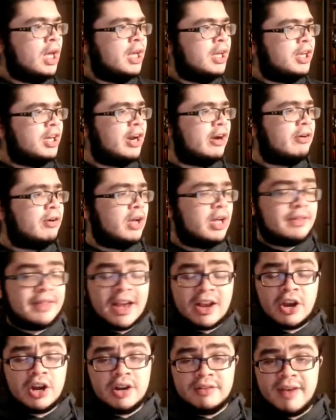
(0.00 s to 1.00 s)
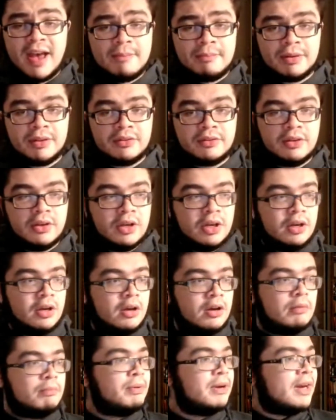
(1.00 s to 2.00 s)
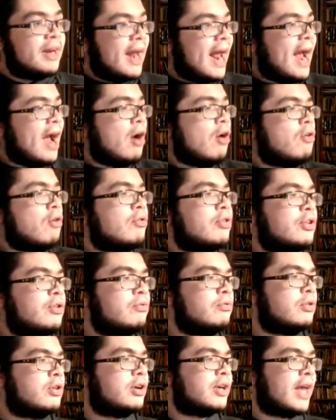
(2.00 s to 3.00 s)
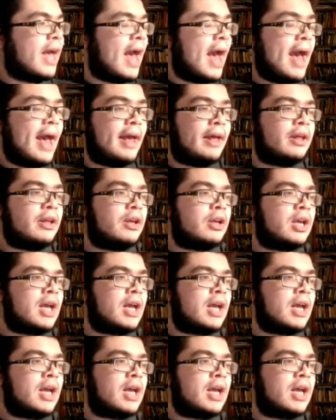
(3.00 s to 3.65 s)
you know, that could have happened. But now you look at